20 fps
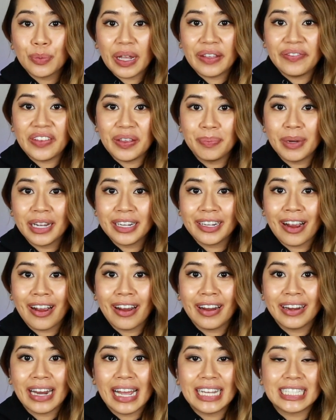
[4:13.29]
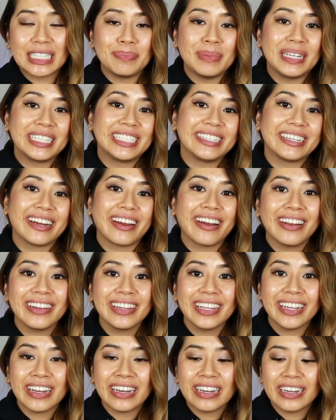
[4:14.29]
wavy mudguard, as I mentioned
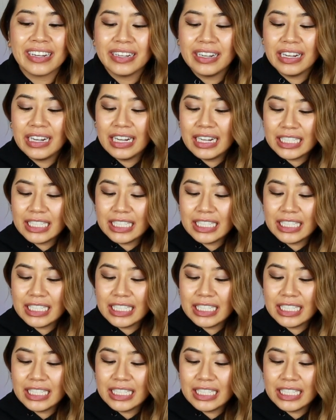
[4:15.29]
earlier,